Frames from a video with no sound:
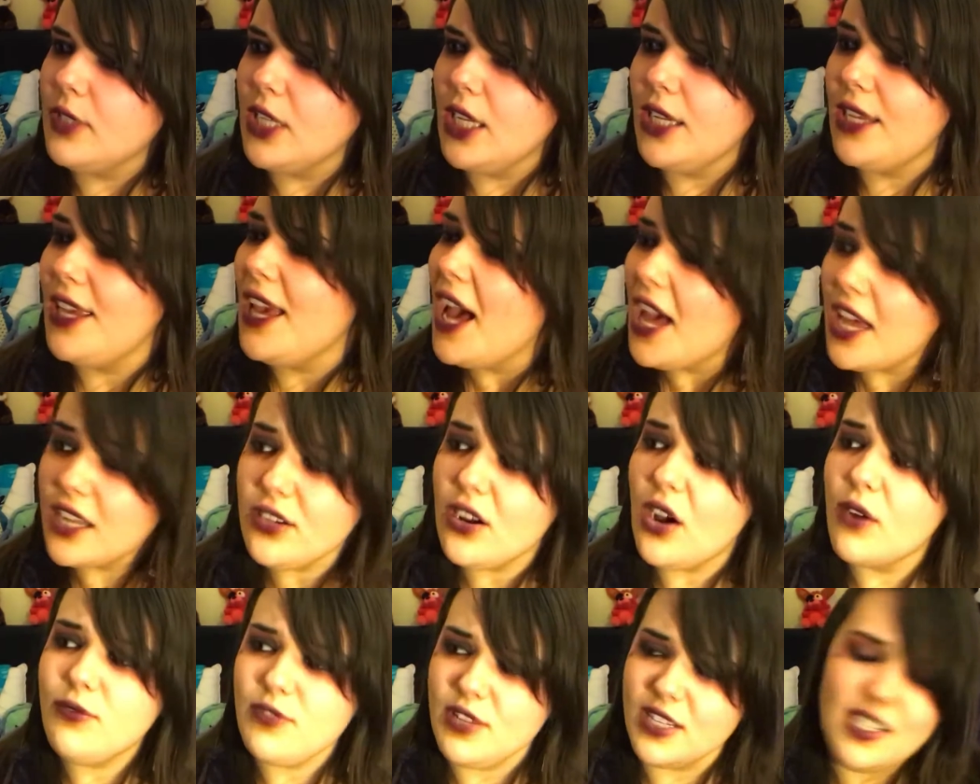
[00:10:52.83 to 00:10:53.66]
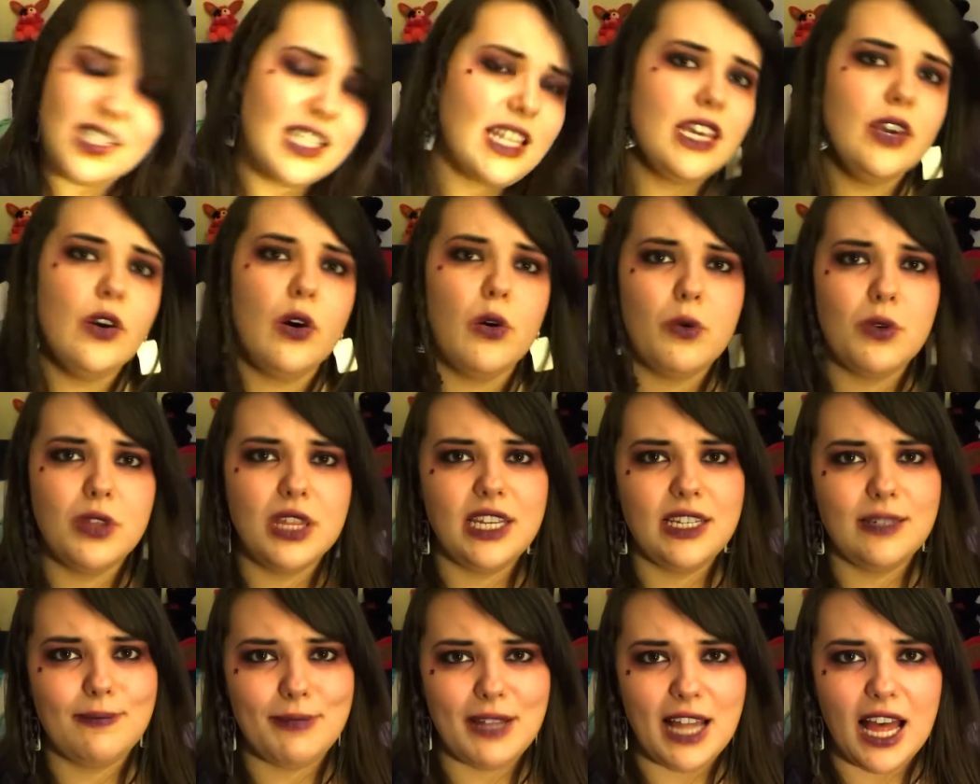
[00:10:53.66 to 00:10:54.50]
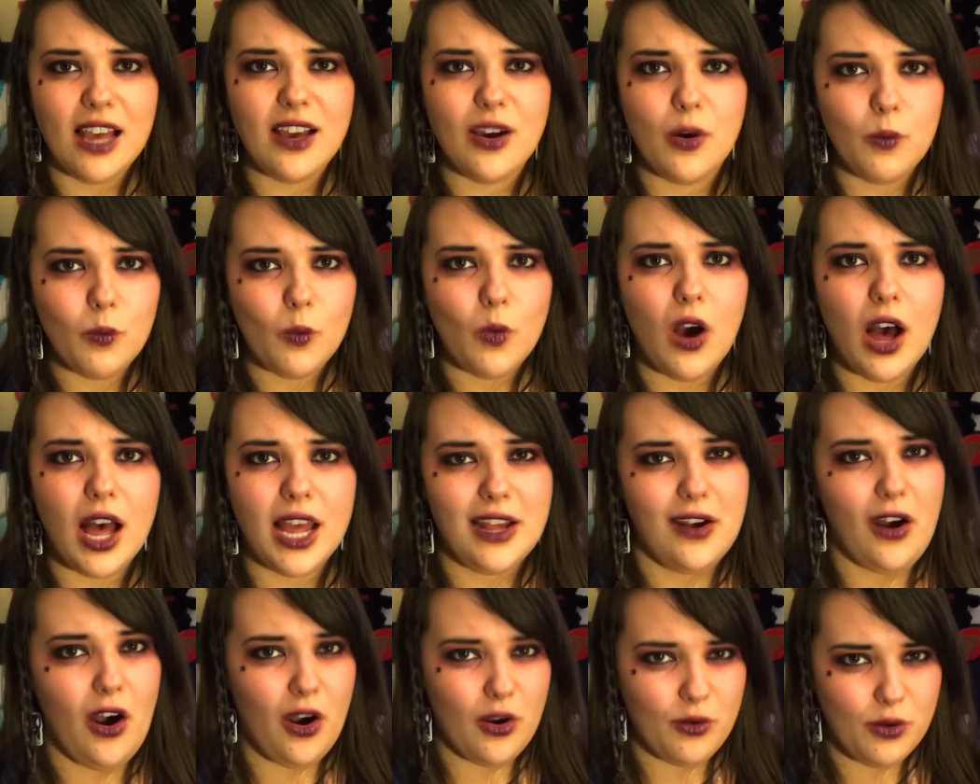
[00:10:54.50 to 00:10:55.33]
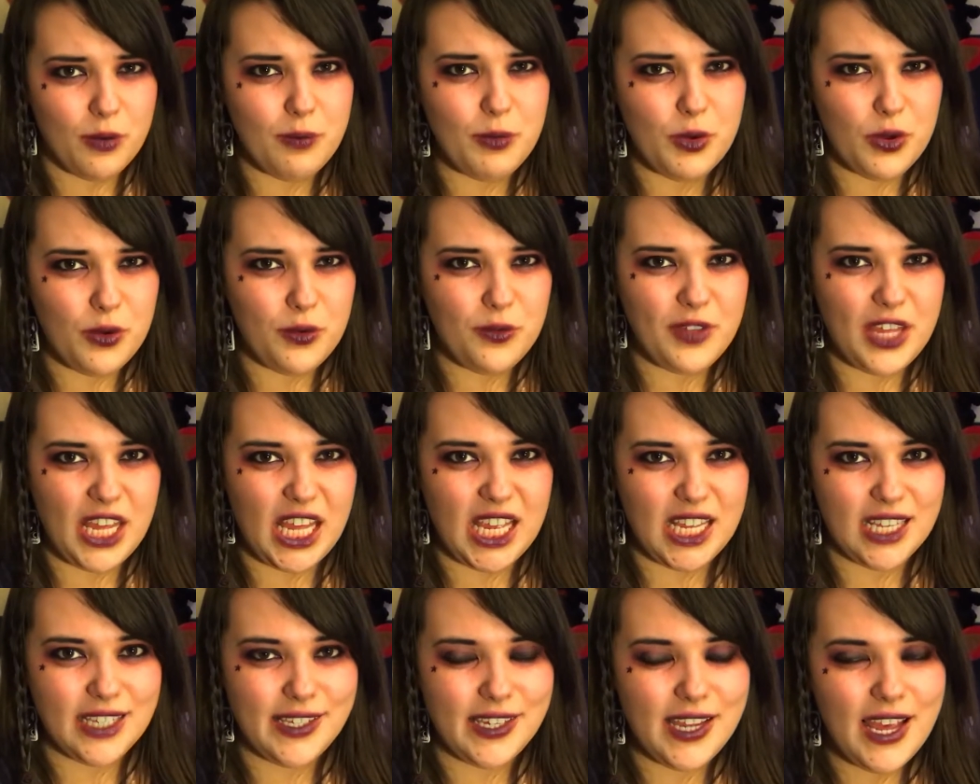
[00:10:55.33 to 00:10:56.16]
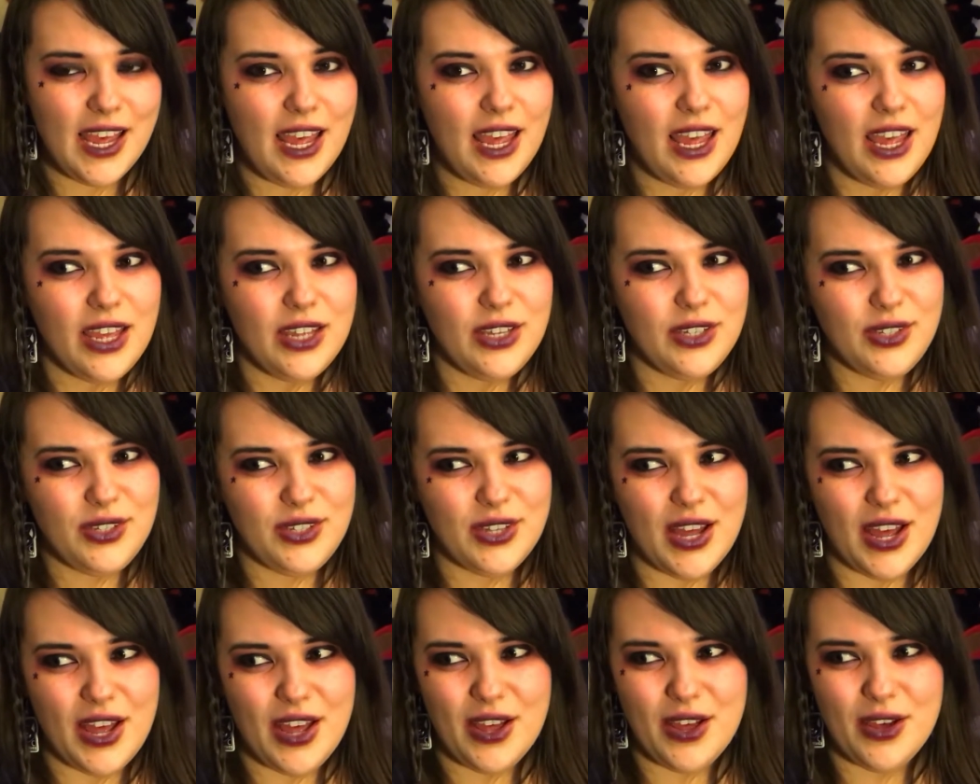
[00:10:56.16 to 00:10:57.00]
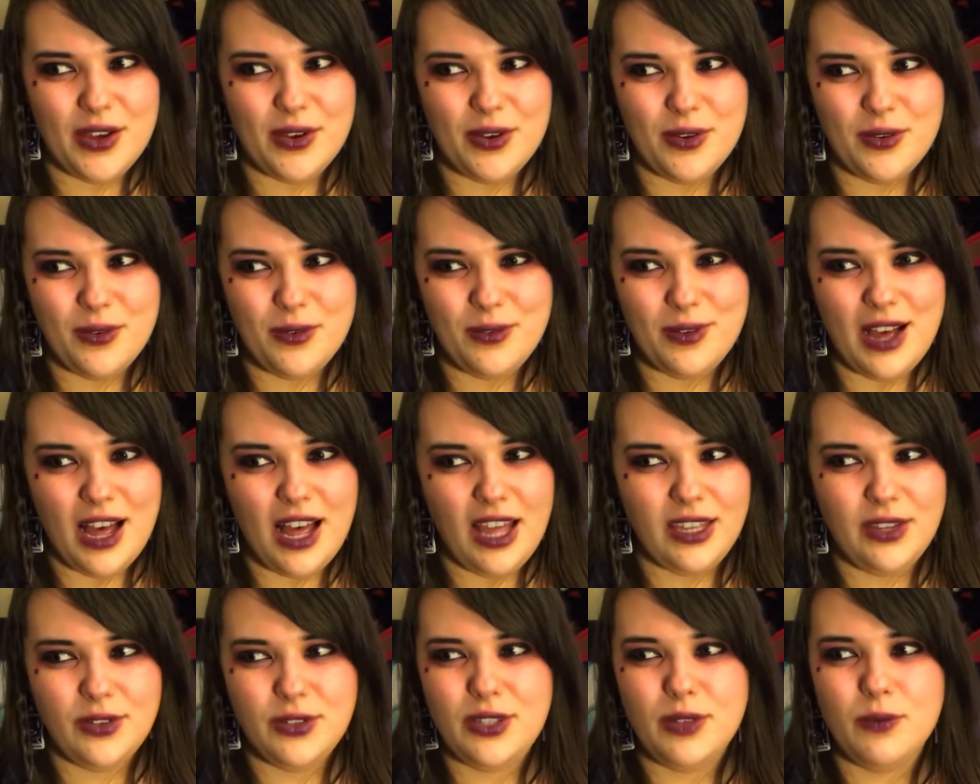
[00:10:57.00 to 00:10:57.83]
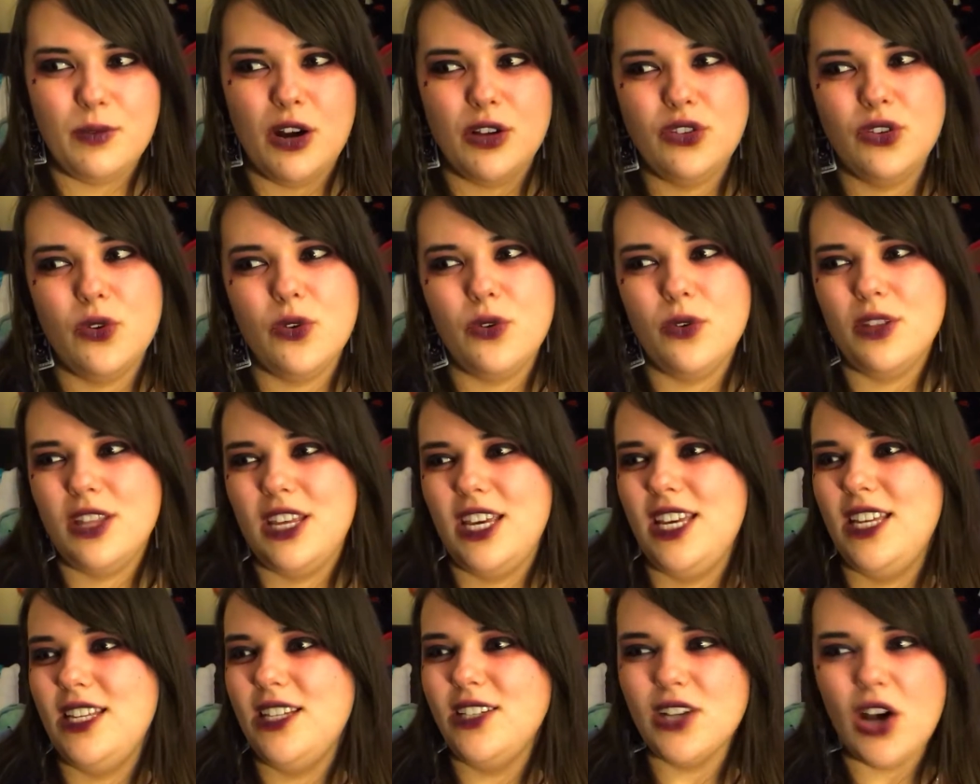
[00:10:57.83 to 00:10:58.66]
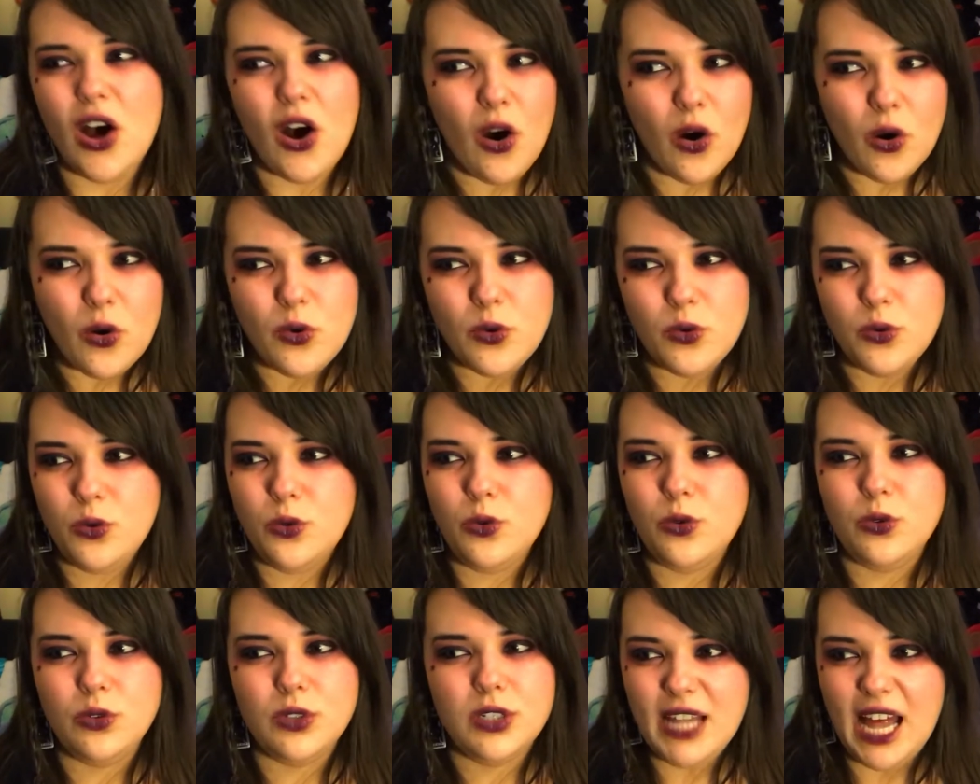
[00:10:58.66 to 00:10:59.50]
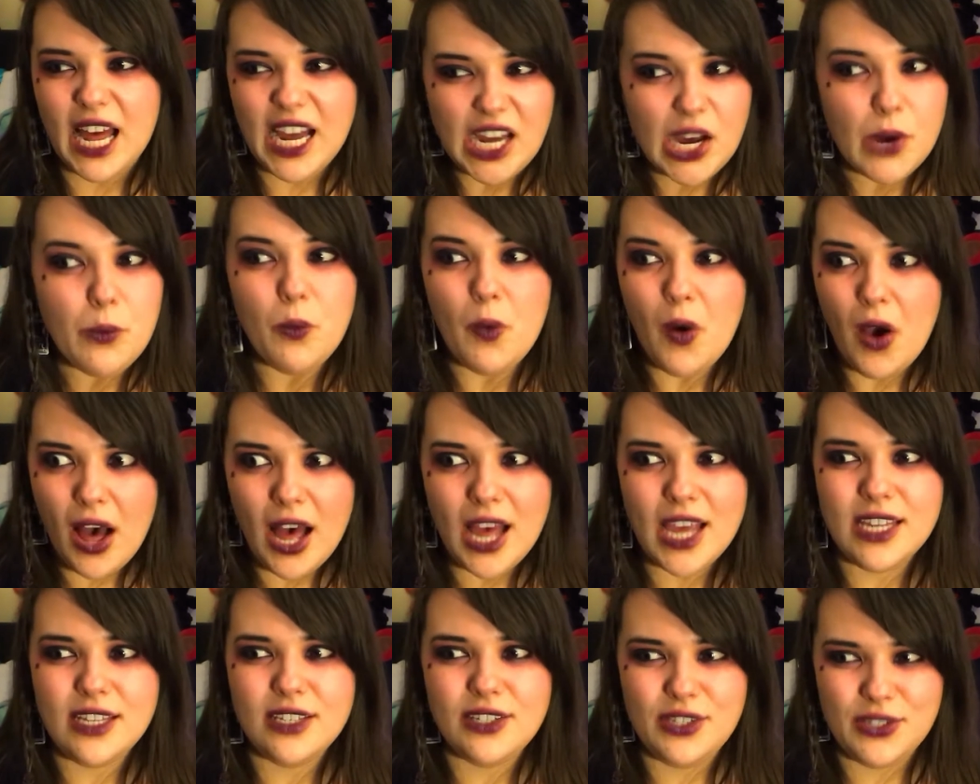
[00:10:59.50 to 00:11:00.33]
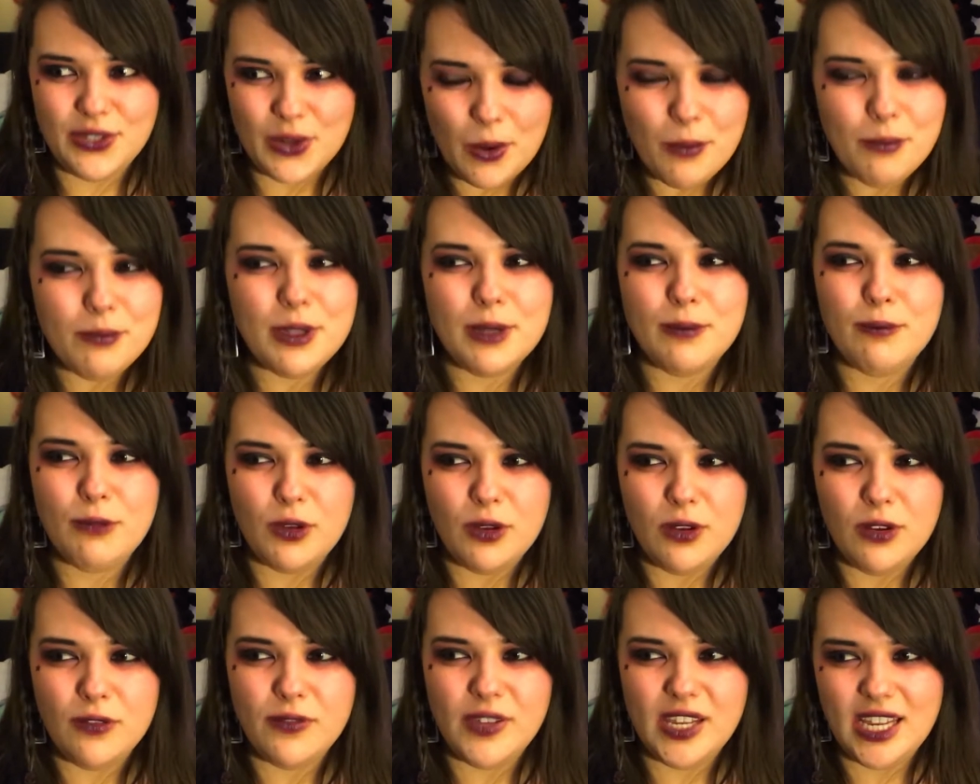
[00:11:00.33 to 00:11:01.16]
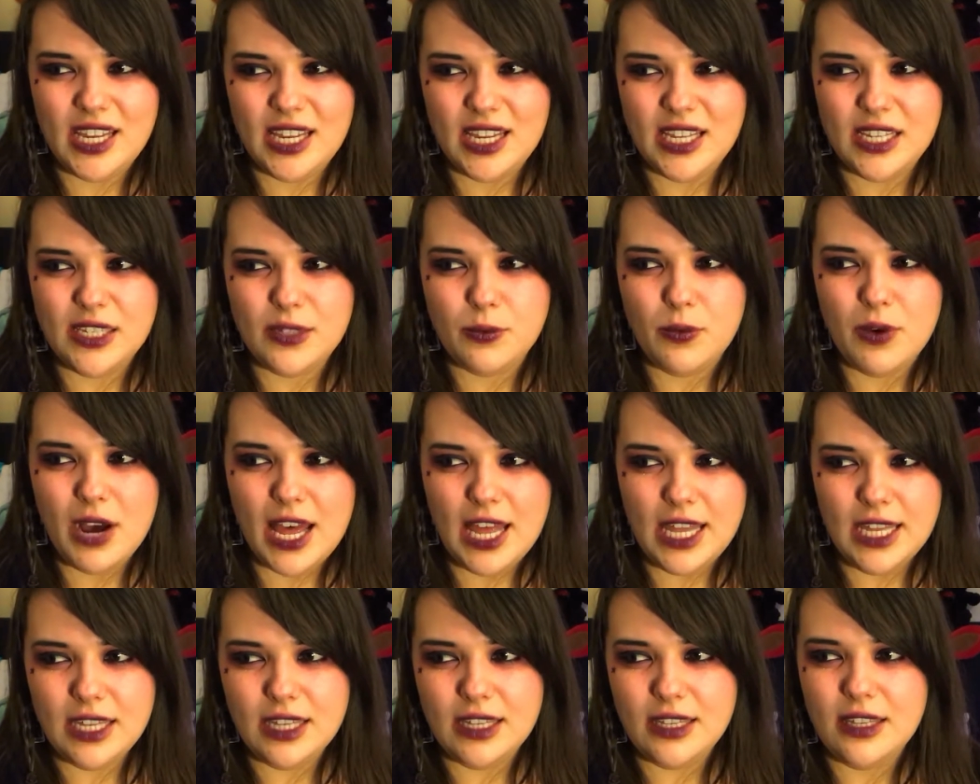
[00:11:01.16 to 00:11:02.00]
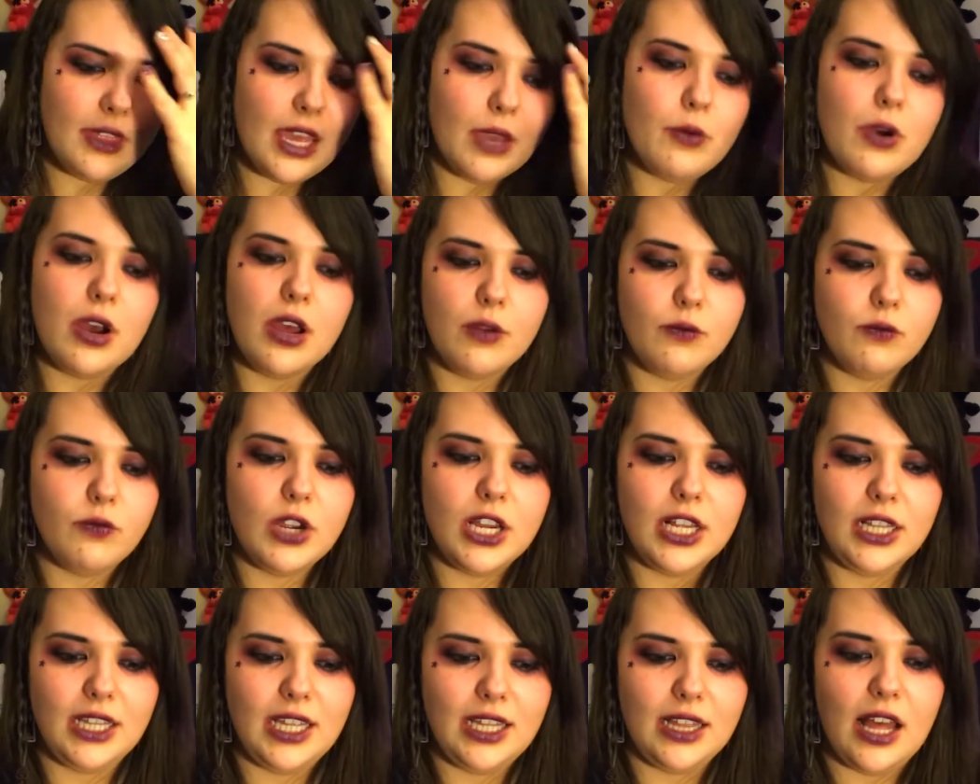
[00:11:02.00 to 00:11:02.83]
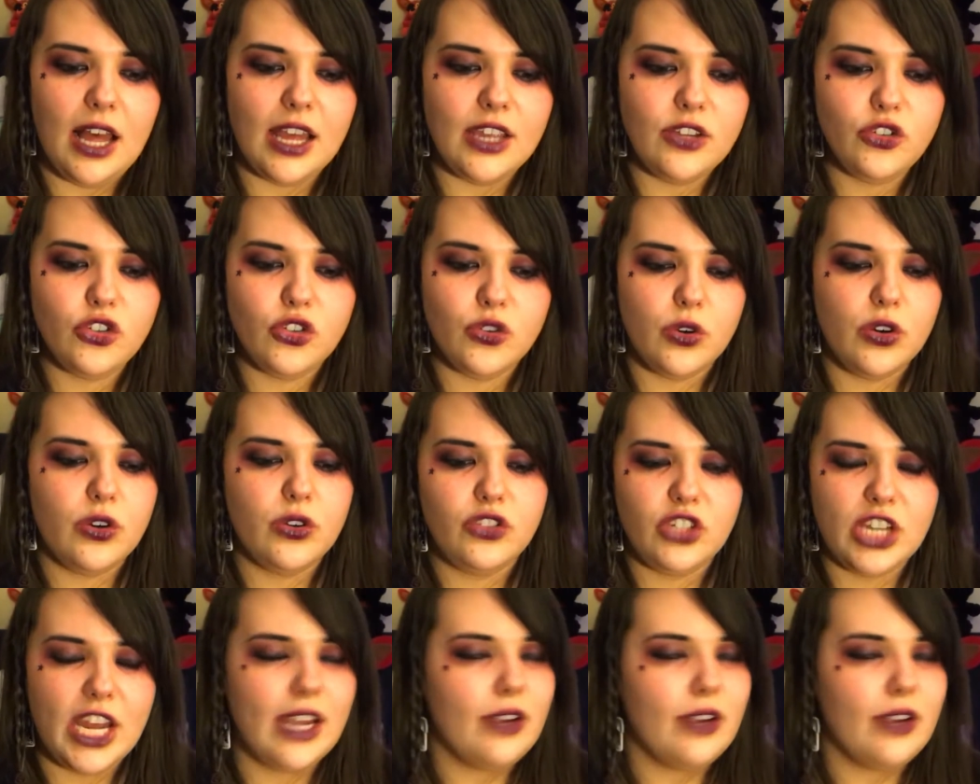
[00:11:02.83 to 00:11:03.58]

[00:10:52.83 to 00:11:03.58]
He had obviously all these black and white horror movies, so I used to watch all these old black and white zombie movies when they weren't really like George A.